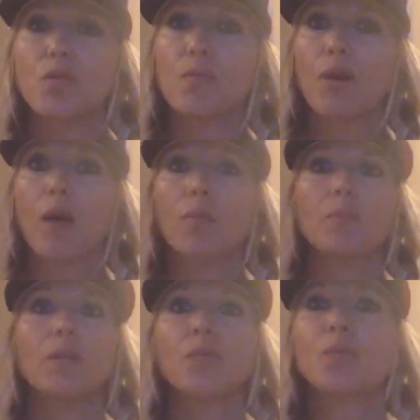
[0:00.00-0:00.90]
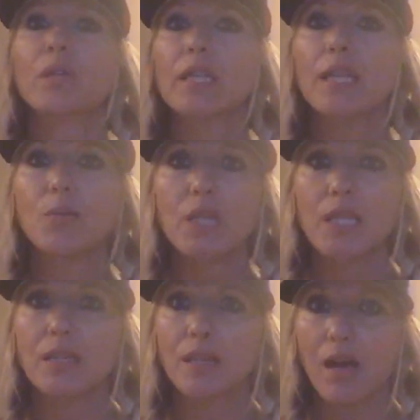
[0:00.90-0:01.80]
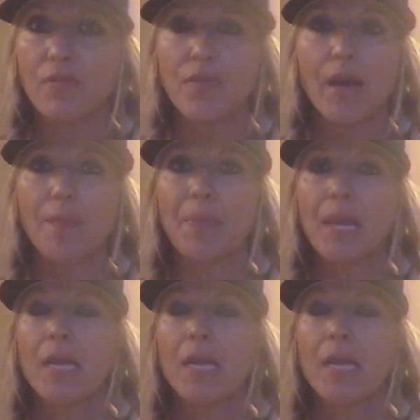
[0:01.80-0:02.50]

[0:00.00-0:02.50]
You probably really, really loved them.